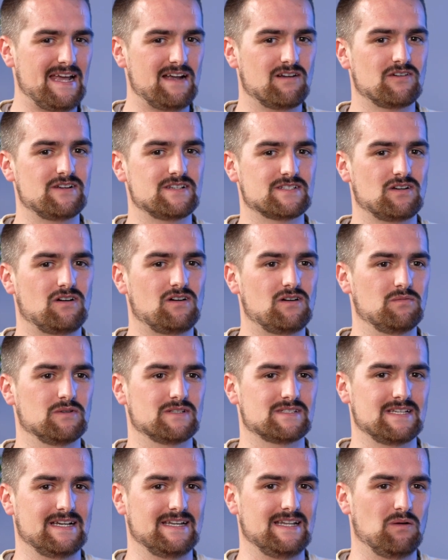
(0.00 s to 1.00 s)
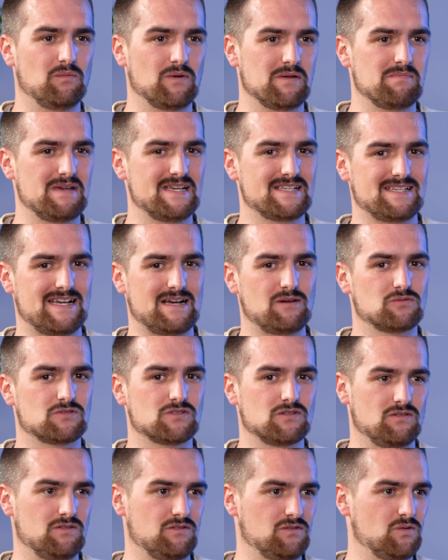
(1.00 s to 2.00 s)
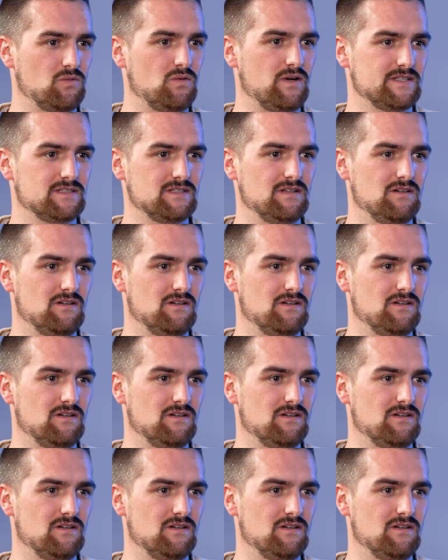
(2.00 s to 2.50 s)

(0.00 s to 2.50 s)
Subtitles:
areas I would say that we miss out on quite a